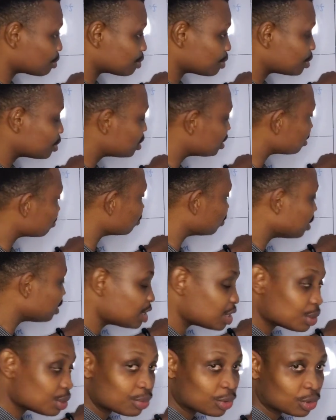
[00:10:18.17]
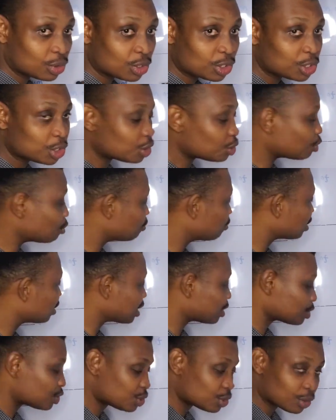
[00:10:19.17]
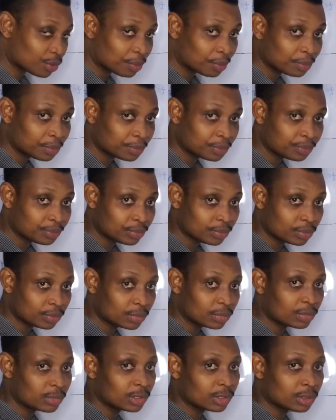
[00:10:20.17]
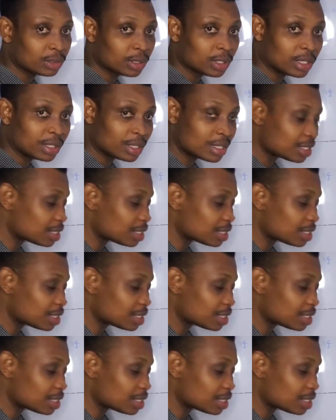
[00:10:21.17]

stimulates the production of calcium in the